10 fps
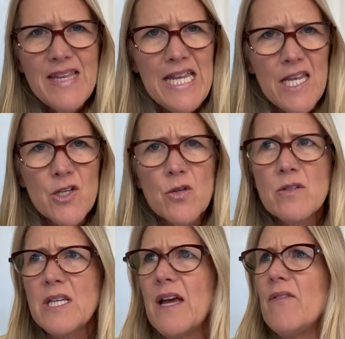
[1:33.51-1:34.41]

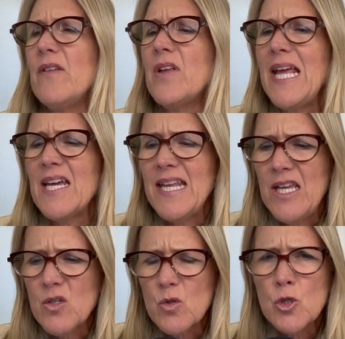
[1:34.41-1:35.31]
heaters. I've even had
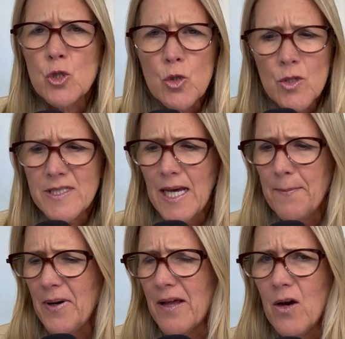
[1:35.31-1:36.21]
heaters looked at
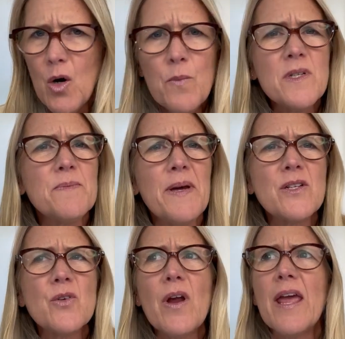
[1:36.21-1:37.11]
by a home
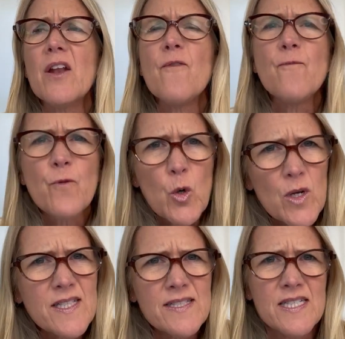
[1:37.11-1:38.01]
inspector and a
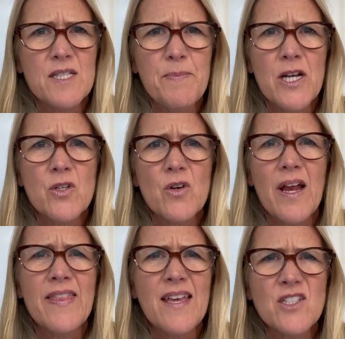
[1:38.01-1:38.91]
furnace inspector,
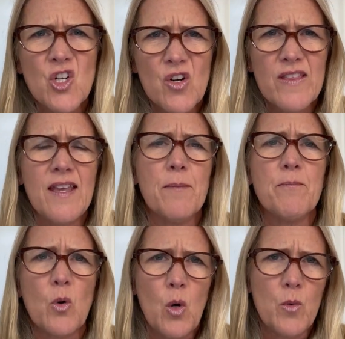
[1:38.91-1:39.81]
and that darn thing
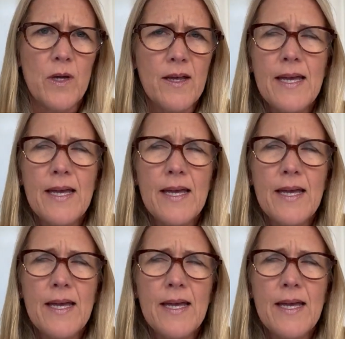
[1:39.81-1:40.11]
broke.